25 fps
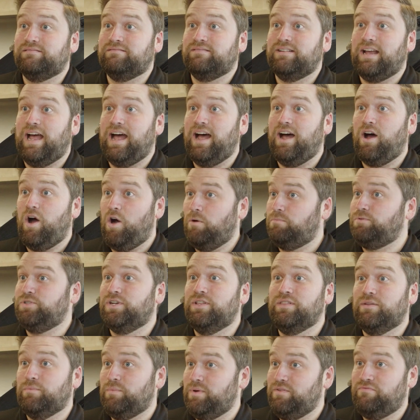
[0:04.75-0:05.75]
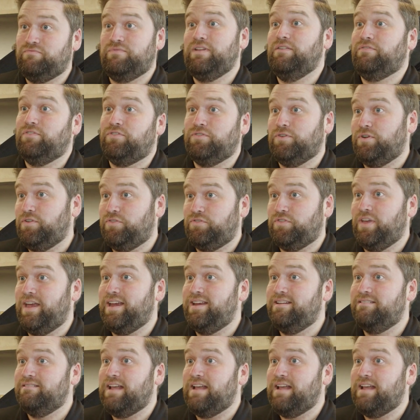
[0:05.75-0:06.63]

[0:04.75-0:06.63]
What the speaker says: option that we've never sort of seen.